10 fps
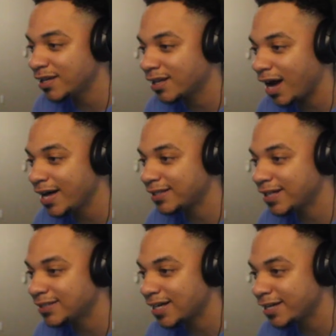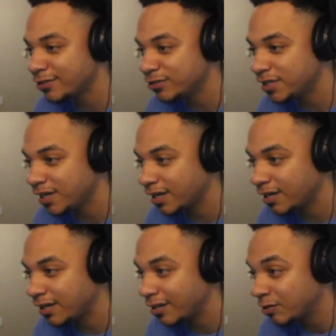Oh. I had things I had to do
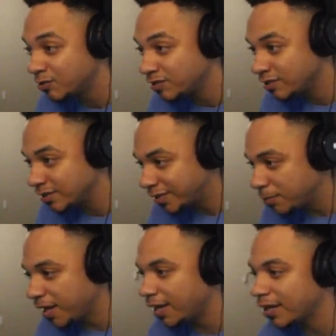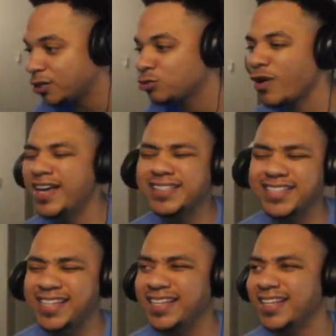today. Give me that.
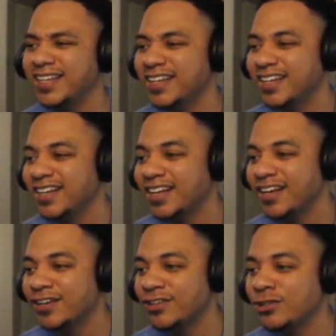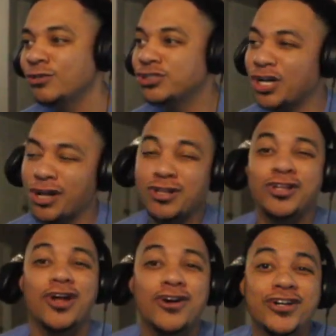Crazy. That's crazy. User
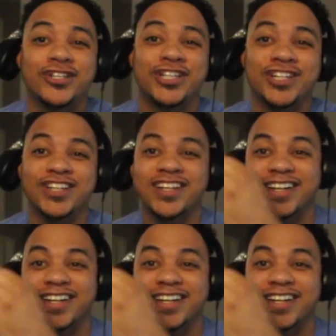lurk.